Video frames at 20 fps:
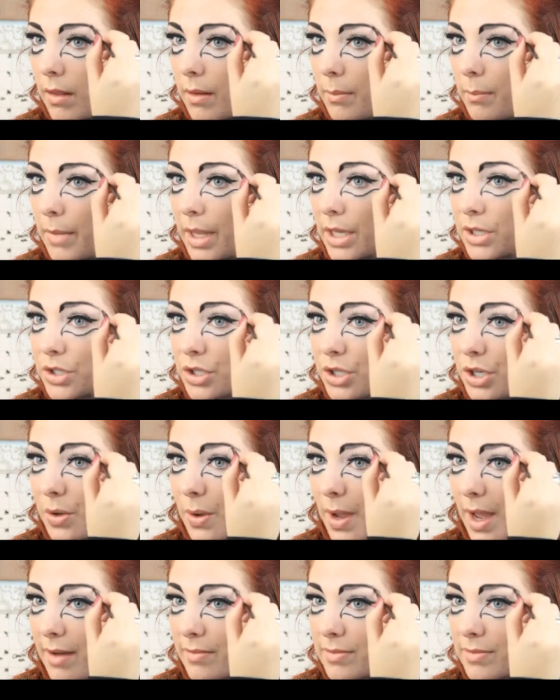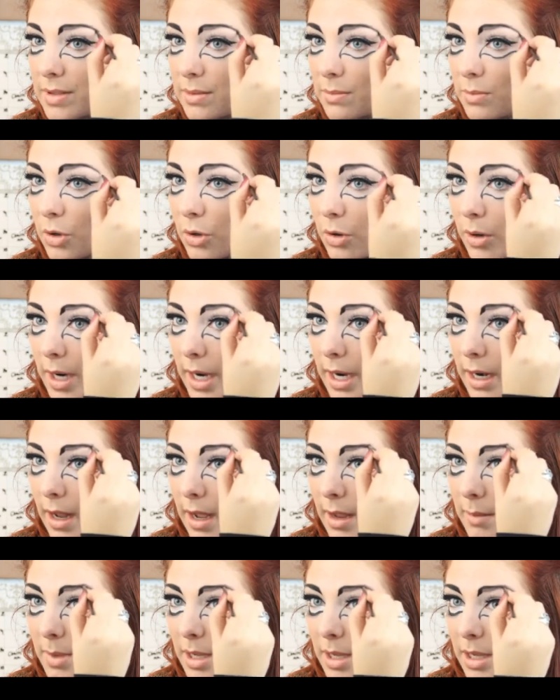Make sure you have some great
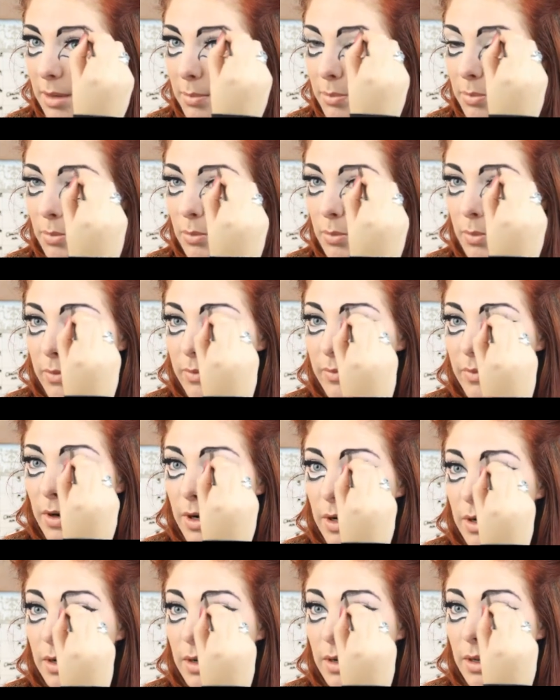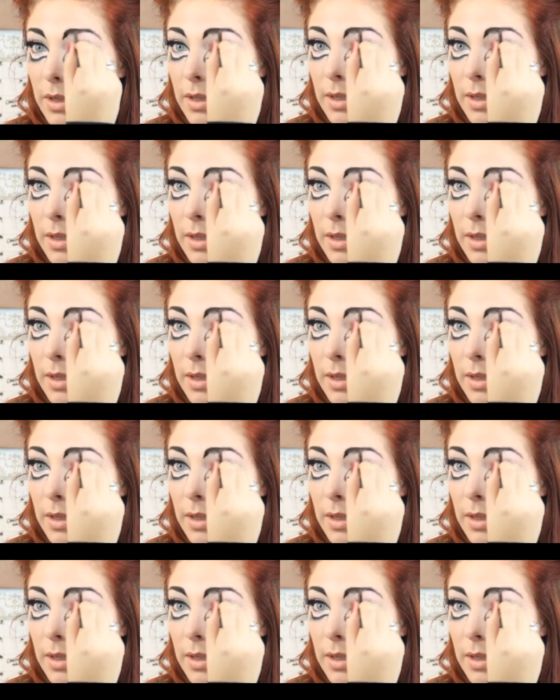eye makeup remover